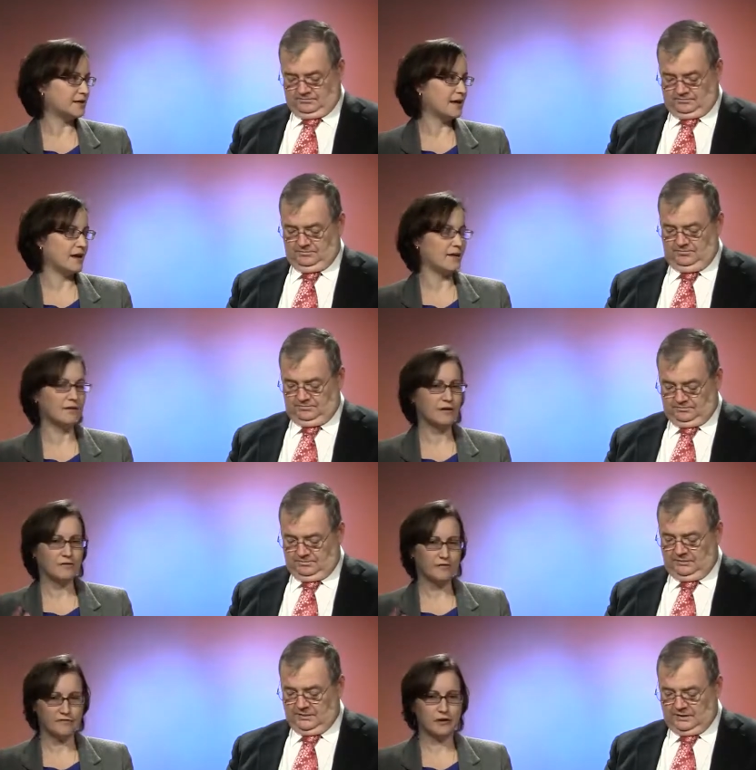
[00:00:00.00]
Speaker 1: now
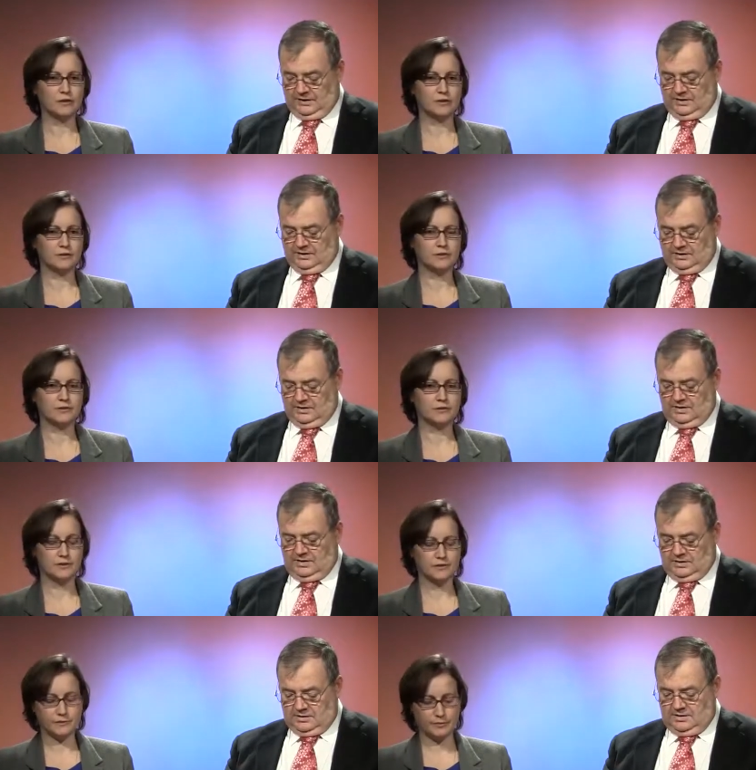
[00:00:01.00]
followed
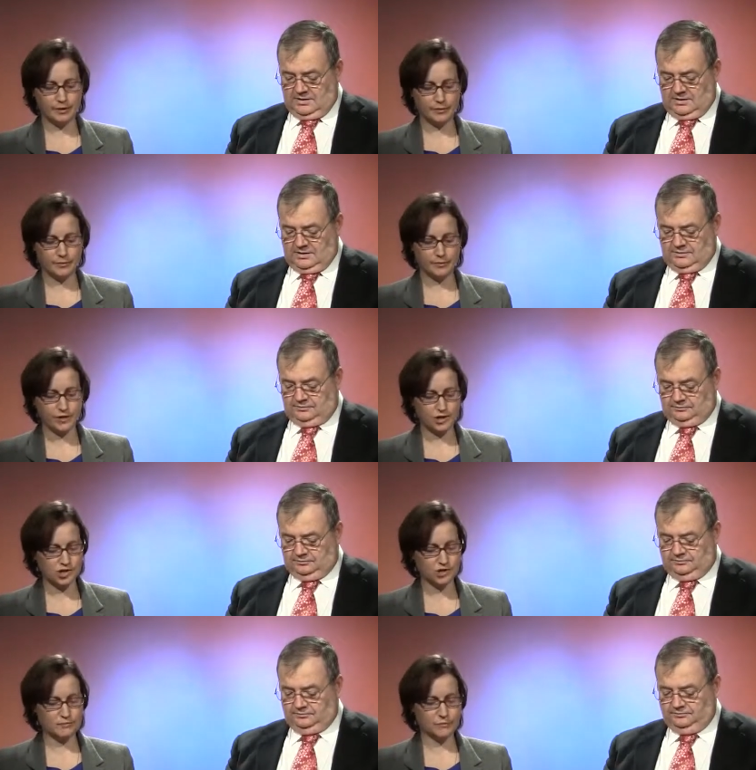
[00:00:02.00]
this uh,
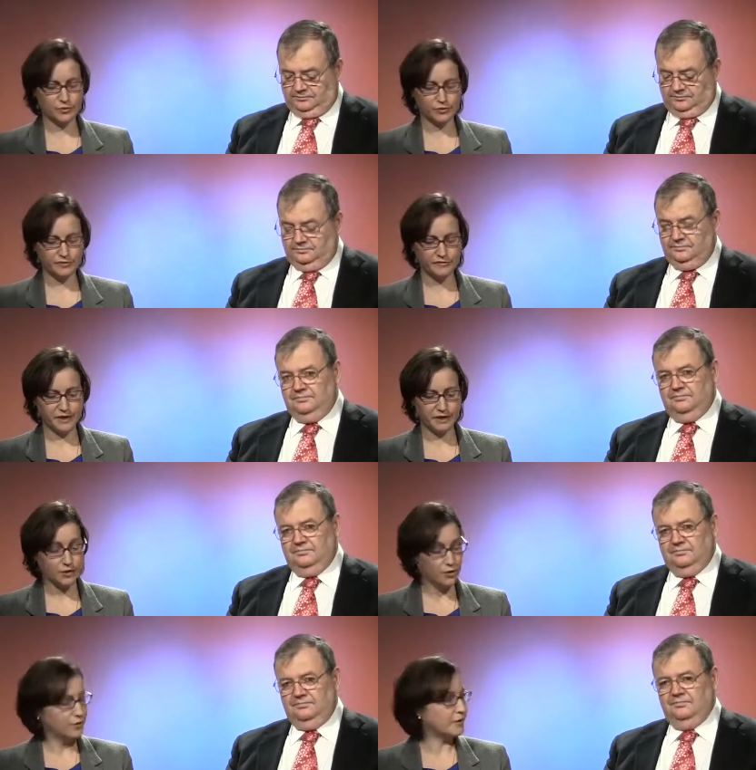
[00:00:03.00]
British move in
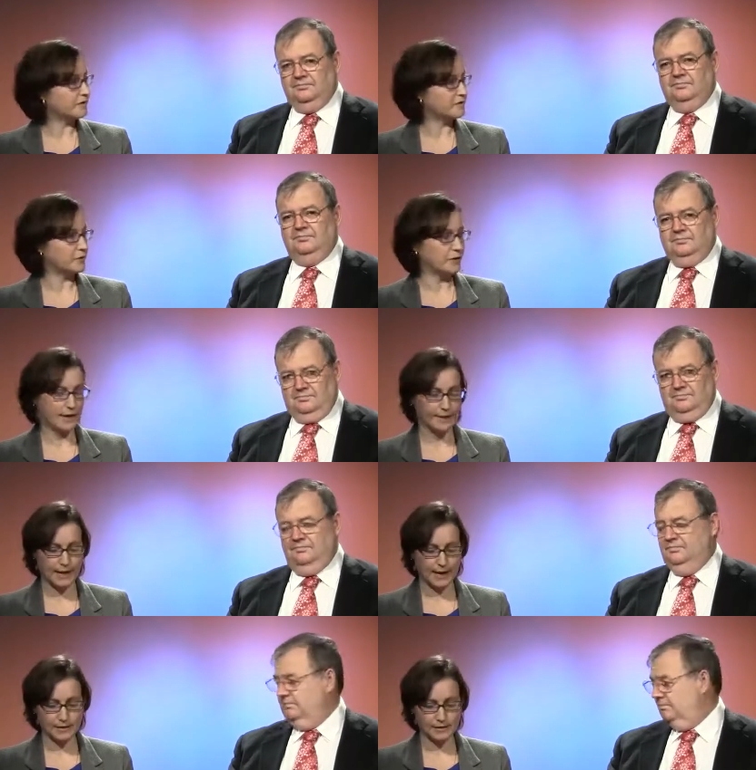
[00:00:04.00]
calling for, and
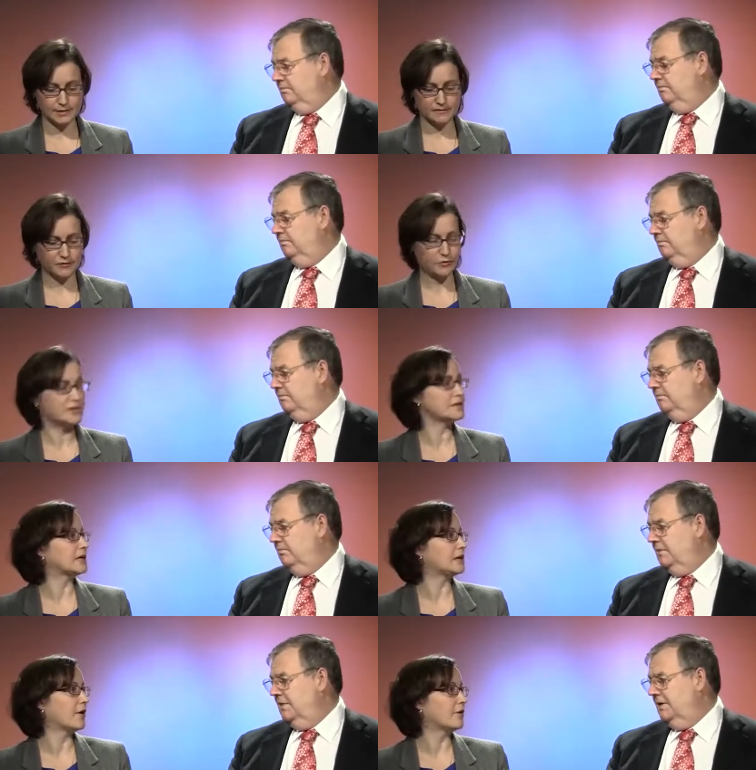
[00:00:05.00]
that is the former
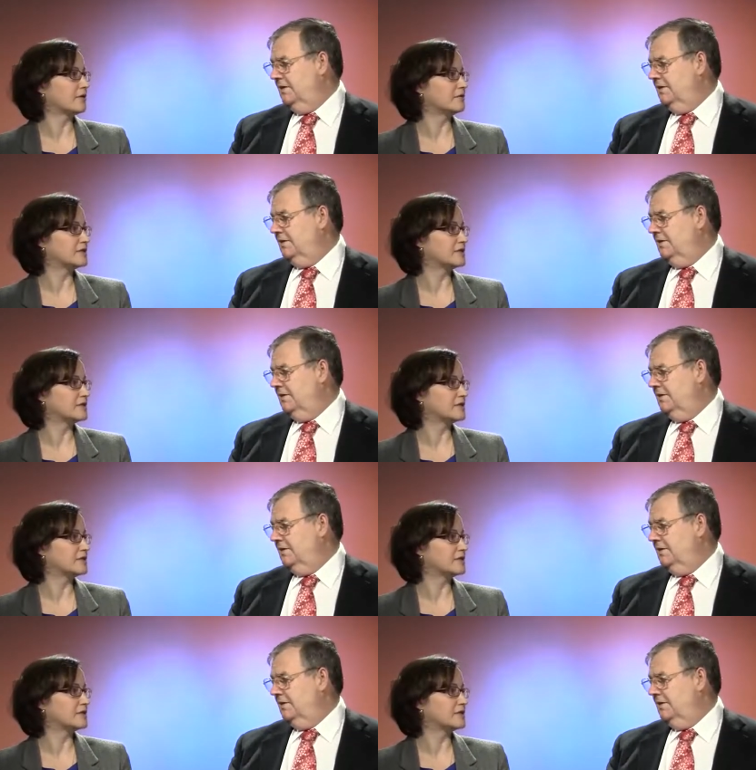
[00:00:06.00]
CEO of